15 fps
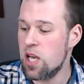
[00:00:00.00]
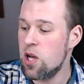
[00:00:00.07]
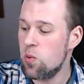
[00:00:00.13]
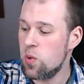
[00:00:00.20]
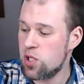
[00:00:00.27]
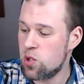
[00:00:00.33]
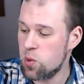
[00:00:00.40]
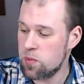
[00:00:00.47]

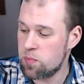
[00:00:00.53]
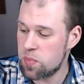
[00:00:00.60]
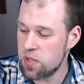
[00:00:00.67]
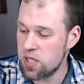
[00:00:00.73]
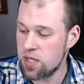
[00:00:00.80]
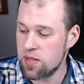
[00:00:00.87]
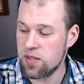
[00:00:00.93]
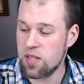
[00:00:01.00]
which would
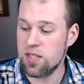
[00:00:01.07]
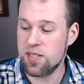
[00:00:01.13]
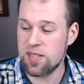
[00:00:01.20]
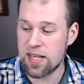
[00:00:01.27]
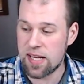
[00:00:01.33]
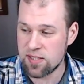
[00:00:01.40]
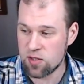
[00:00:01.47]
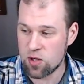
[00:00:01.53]
be the
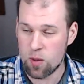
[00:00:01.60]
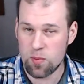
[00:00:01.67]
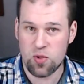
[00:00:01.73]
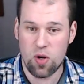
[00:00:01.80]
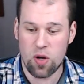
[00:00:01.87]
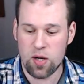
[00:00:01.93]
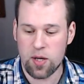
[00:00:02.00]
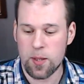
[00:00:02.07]
desktop
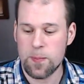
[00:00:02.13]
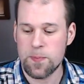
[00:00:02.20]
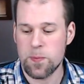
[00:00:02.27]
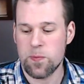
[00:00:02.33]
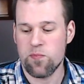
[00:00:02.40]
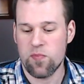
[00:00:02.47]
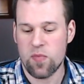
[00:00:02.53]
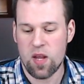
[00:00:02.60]
dock.
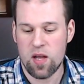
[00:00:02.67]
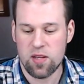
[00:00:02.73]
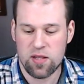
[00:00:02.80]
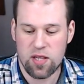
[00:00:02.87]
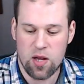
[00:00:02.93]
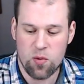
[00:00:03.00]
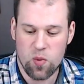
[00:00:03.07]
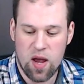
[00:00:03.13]

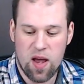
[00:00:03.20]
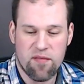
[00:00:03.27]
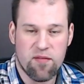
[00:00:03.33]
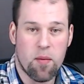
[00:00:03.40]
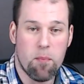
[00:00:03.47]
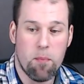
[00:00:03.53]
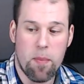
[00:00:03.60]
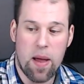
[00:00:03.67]
Then we have
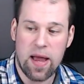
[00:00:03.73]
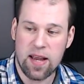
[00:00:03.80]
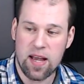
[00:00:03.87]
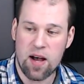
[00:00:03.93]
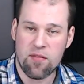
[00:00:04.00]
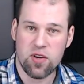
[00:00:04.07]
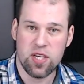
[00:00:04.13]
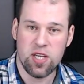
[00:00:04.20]
a back
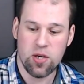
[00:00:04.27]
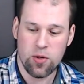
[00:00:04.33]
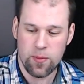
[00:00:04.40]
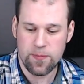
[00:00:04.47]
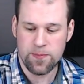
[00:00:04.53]
cover here,